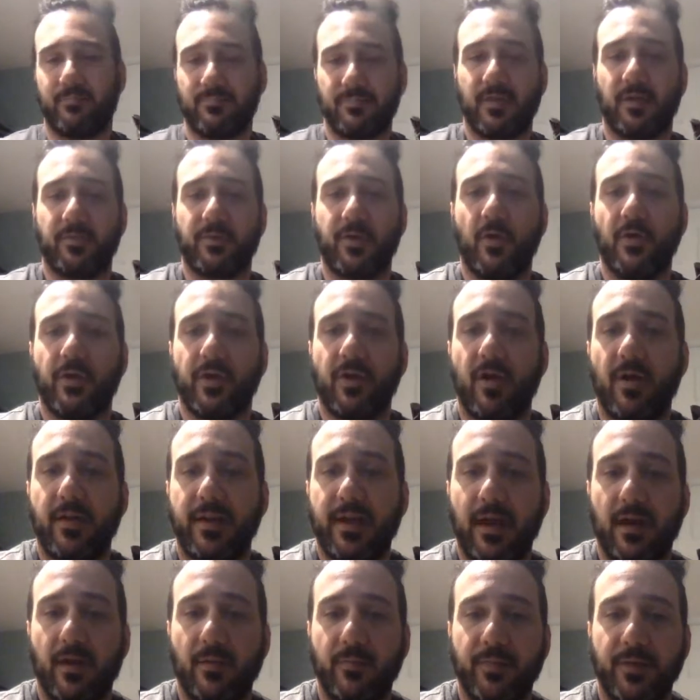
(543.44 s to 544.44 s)
I'm going on
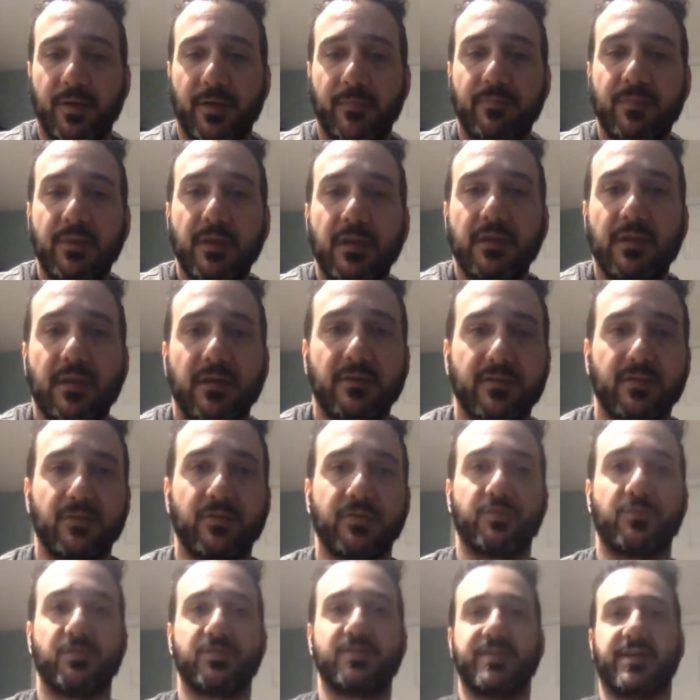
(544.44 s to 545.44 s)
now, but I'm going
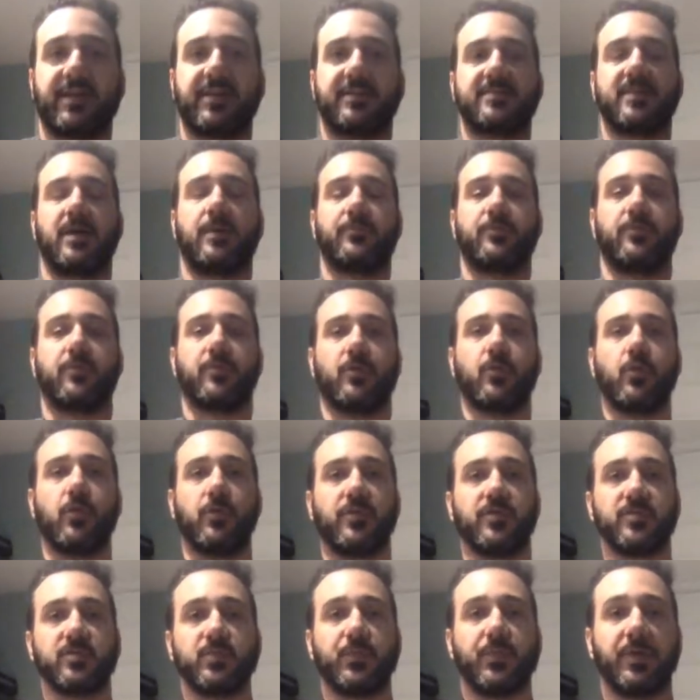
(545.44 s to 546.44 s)
through a second time through the
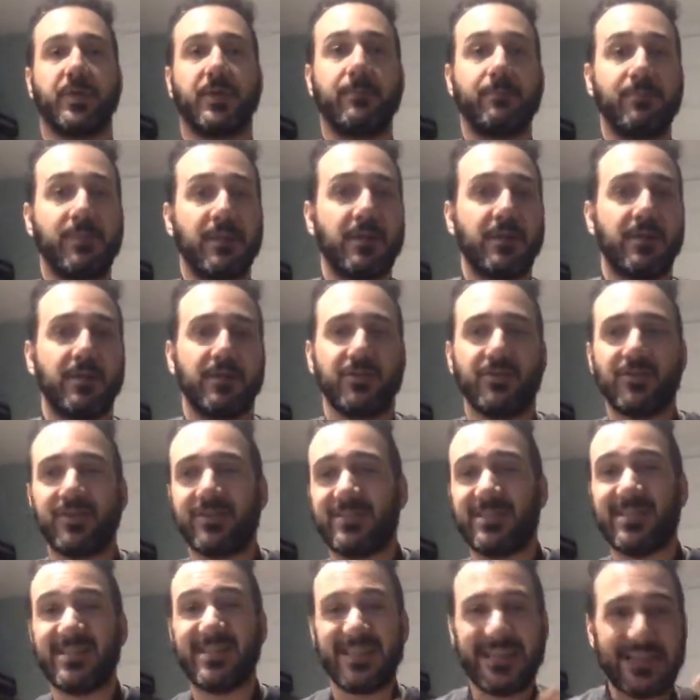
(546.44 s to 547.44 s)
chorus. But you can
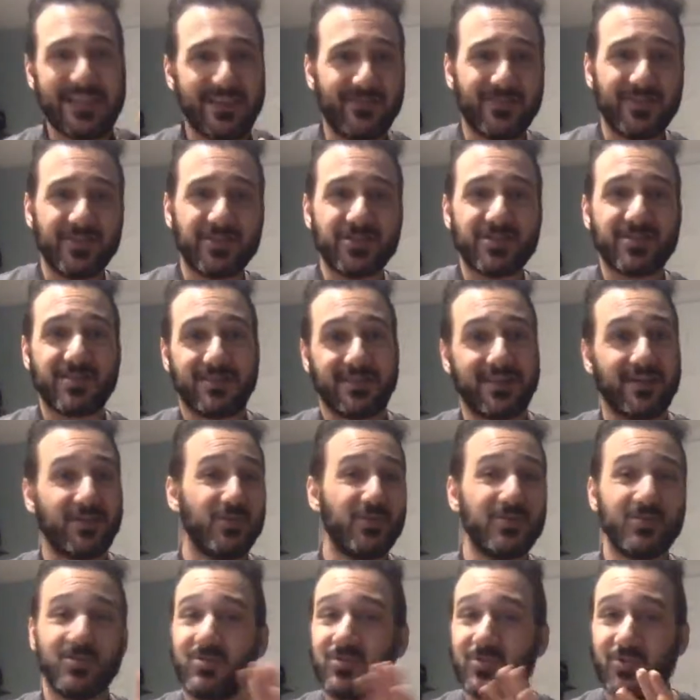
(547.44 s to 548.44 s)
see even just
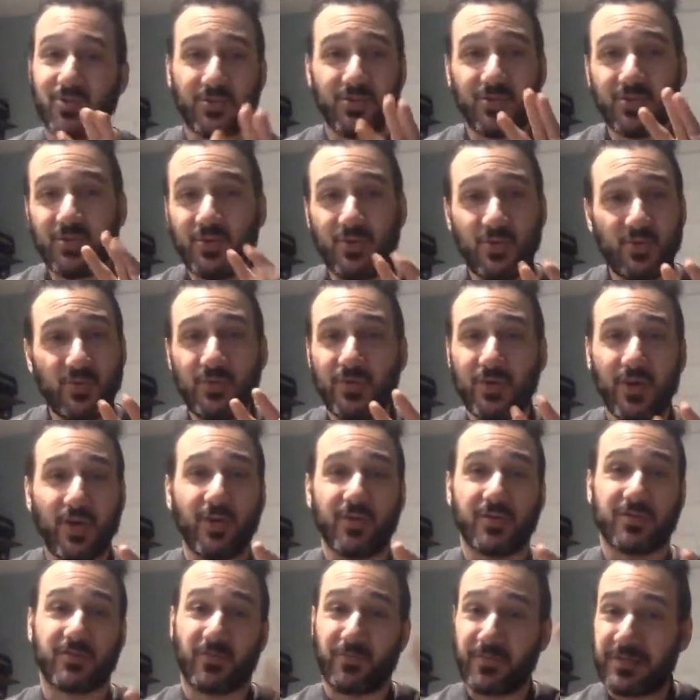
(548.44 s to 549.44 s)
those 2
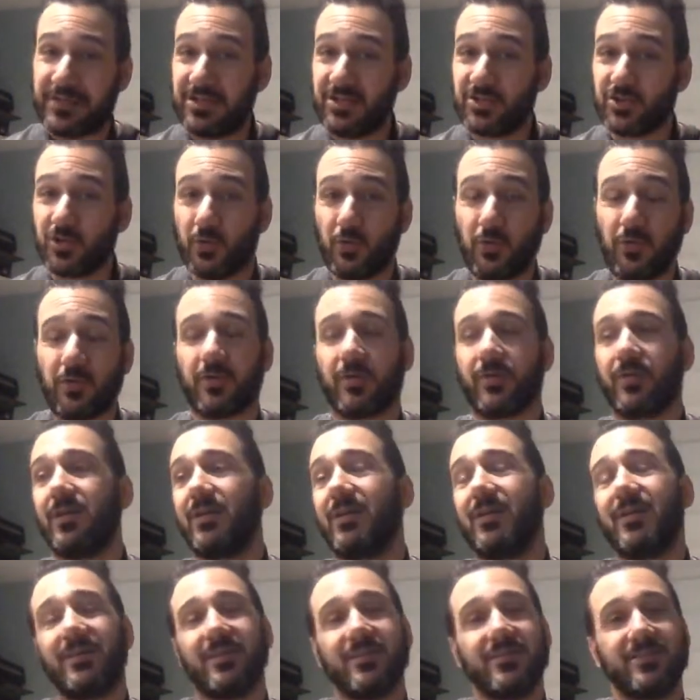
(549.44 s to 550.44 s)
notes from each chord
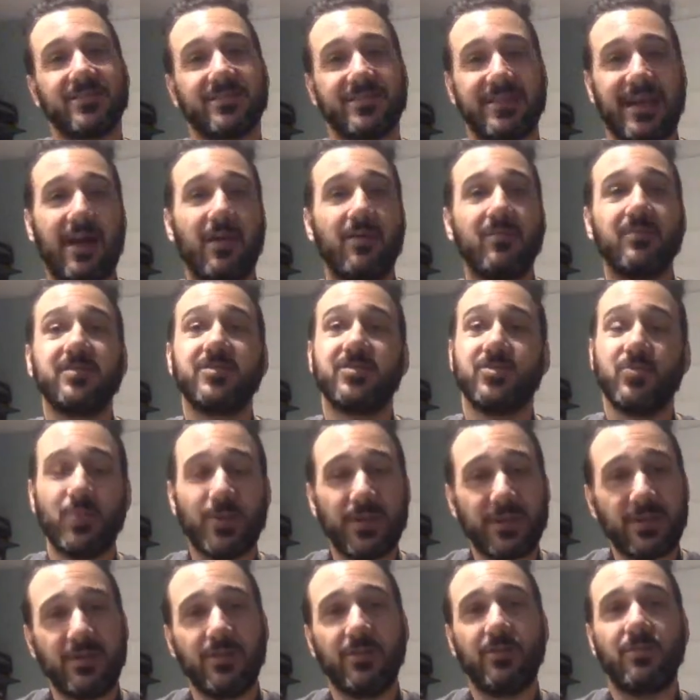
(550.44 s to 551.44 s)
sound, you
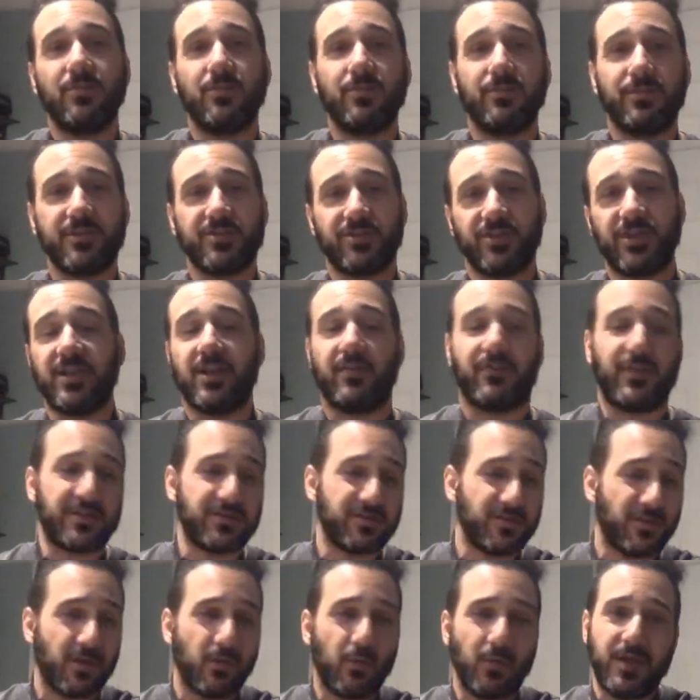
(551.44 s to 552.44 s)
hear the change. If I
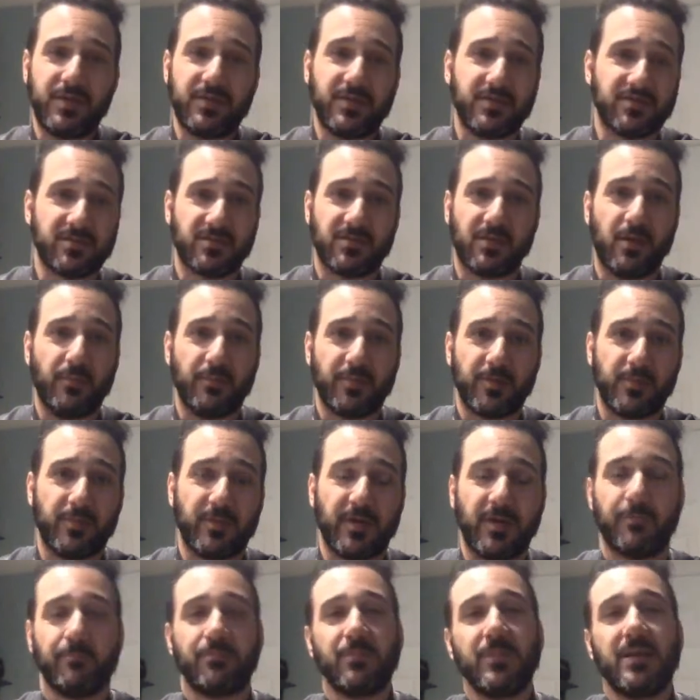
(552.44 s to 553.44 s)
took away this
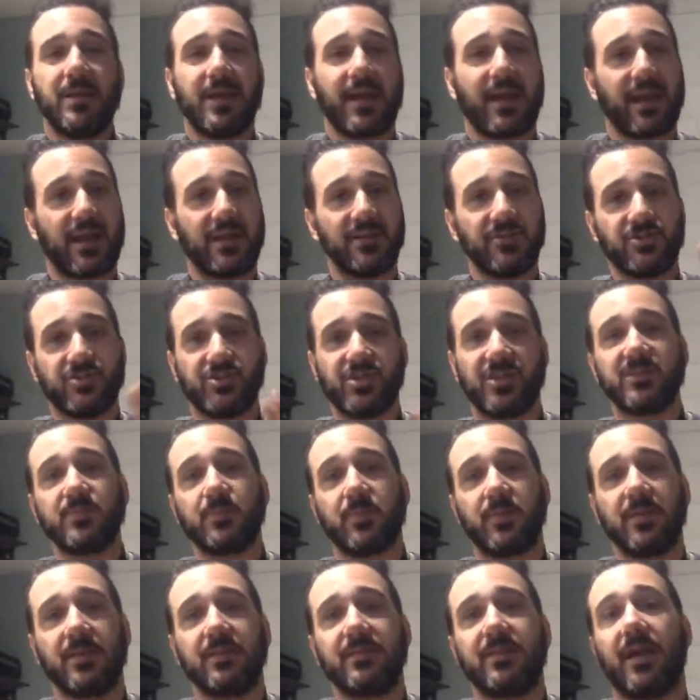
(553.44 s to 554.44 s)
accompaniment and I just
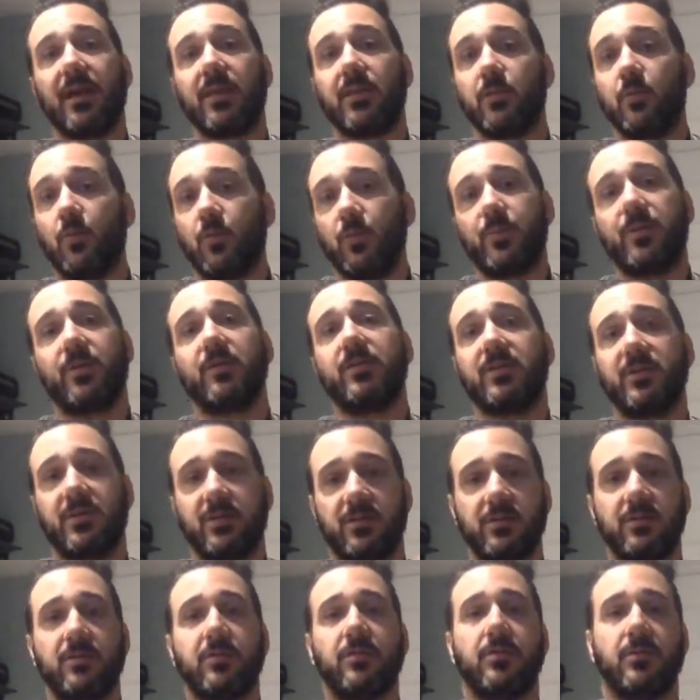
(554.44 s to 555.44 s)
played that, you would be able to
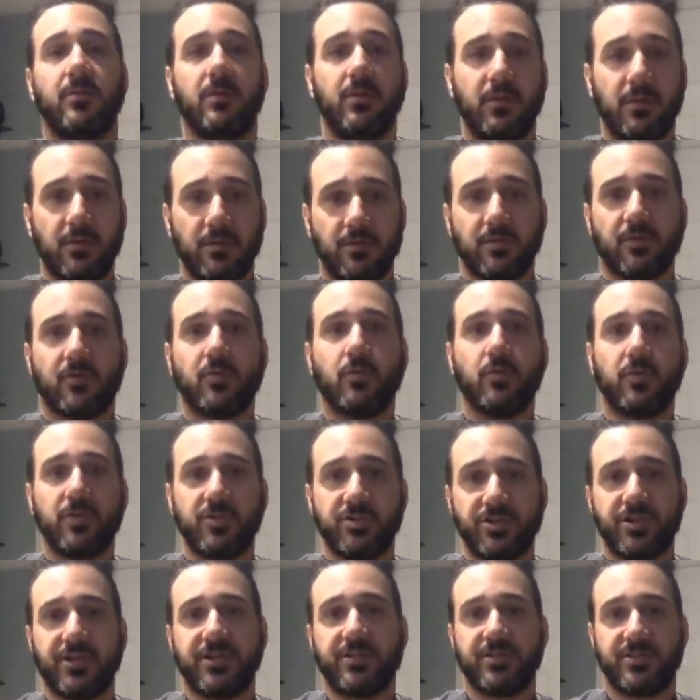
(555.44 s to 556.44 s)
hear the chord
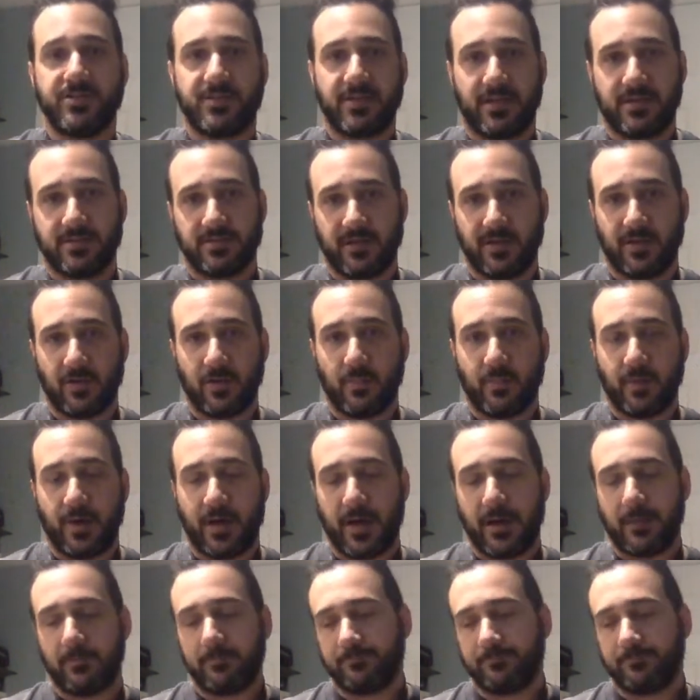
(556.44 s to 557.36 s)
changes as they go by.